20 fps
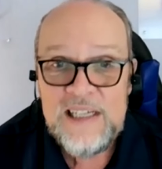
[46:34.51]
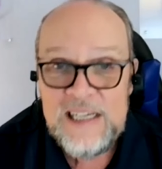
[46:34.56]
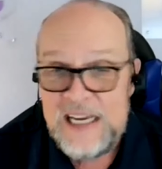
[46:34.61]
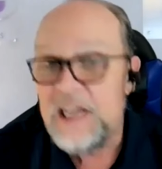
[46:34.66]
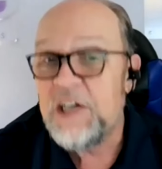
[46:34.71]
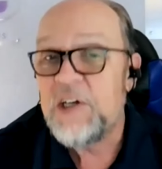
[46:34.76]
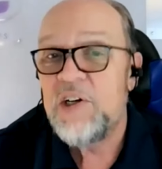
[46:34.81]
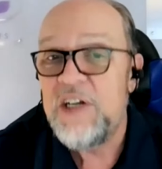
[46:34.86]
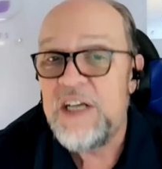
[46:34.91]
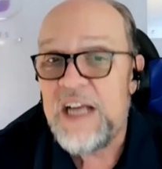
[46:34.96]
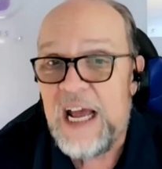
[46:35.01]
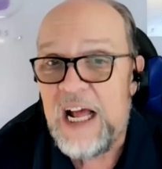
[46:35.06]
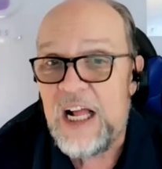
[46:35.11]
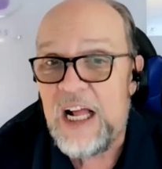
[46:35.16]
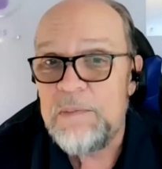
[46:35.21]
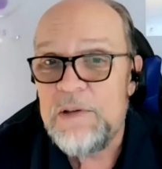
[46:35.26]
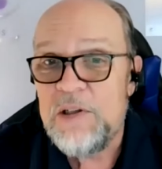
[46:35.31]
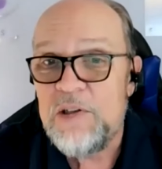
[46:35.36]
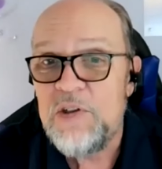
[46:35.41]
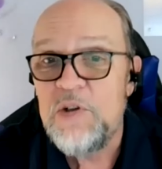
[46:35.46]
it could
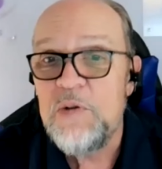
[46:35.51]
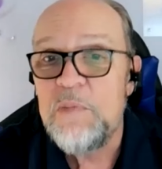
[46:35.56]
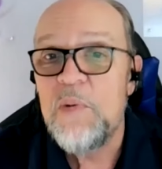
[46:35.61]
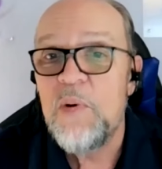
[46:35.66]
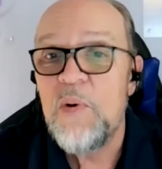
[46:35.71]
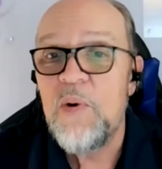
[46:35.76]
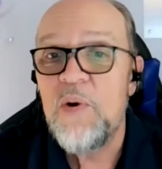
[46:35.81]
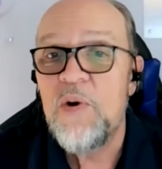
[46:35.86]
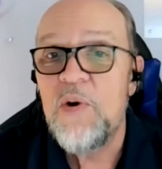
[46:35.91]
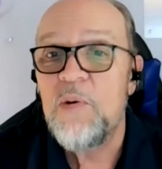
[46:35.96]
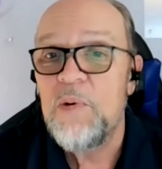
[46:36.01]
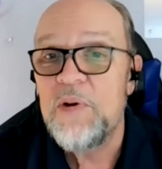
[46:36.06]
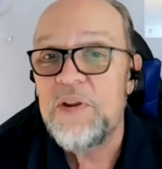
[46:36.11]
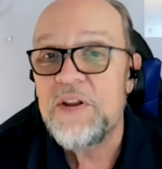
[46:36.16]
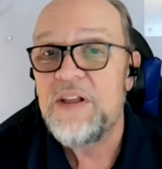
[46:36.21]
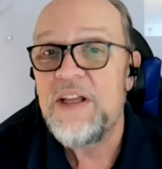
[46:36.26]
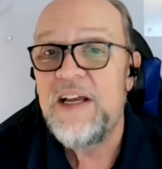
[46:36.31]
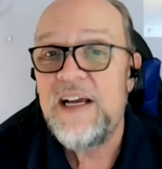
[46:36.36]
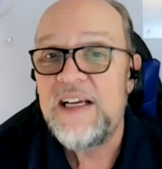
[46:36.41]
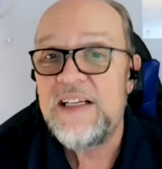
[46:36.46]
help you do more with
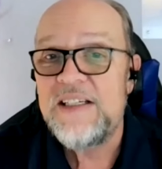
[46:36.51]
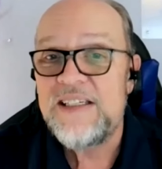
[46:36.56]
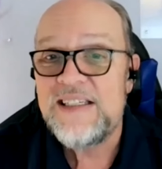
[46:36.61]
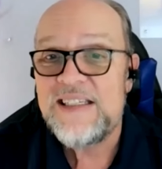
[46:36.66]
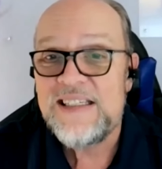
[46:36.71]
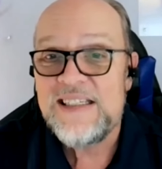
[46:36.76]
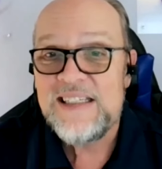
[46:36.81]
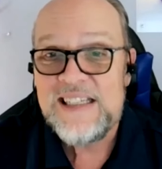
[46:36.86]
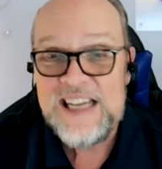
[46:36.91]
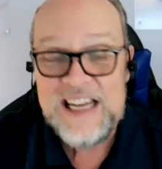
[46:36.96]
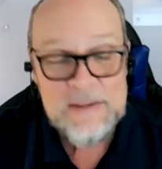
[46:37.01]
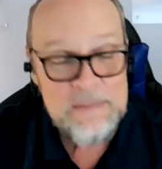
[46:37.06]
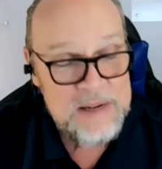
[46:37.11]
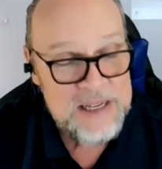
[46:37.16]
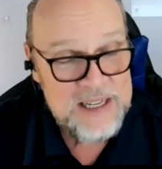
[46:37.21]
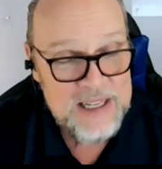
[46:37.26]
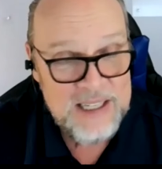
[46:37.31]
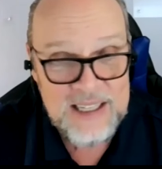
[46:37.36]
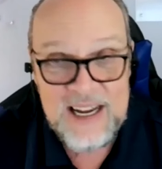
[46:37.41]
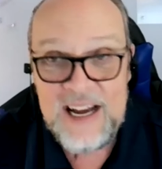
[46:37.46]
less and
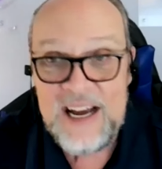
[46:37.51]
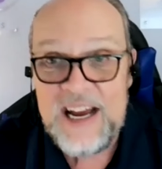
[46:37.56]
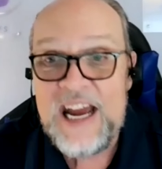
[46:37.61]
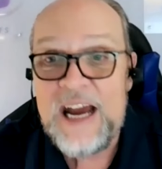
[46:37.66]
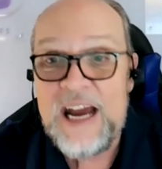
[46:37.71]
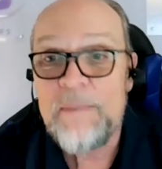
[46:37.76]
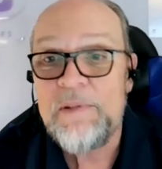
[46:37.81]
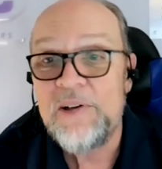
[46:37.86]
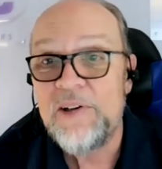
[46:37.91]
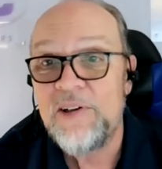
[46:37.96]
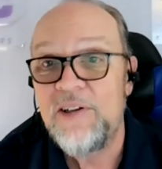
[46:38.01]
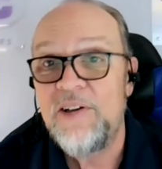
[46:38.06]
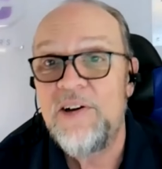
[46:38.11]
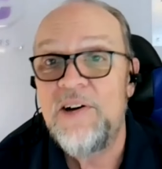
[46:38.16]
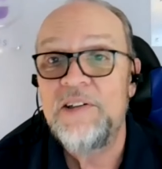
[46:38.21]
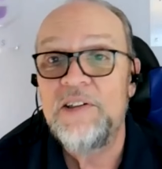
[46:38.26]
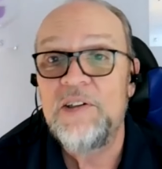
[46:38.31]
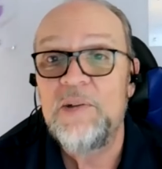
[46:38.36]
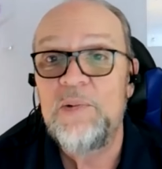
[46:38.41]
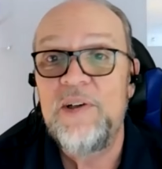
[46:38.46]
be a lot happier
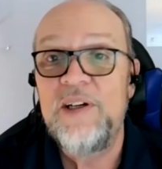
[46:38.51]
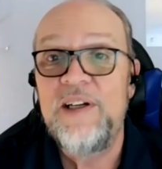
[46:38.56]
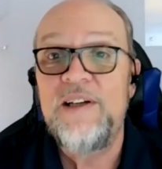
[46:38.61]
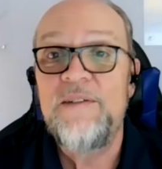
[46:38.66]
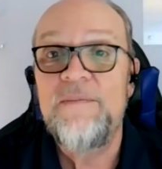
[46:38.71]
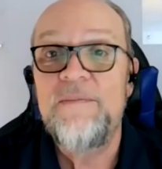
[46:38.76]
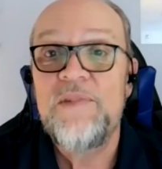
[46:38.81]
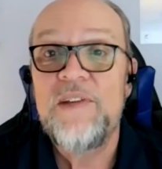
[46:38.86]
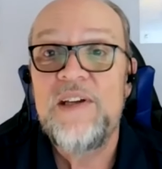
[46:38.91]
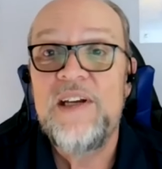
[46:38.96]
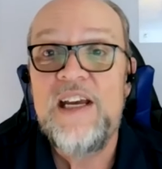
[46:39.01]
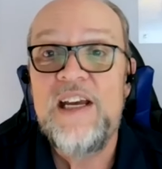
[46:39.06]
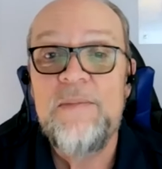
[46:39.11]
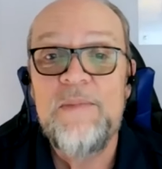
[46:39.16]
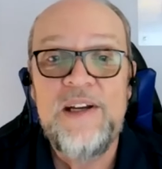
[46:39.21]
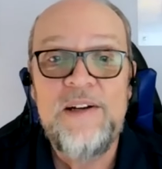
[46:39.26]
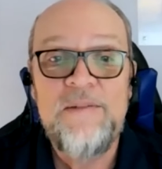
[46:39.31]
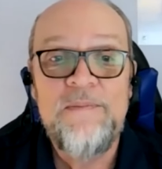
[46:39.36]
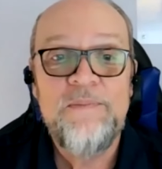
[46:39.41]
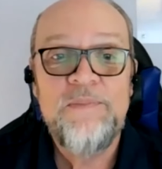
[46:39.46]
along the way.
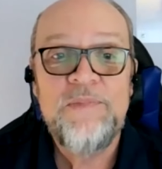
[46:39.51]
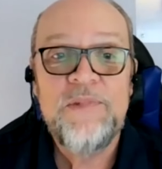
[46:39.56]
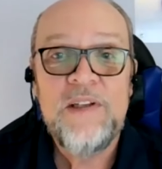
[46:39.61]
Amen.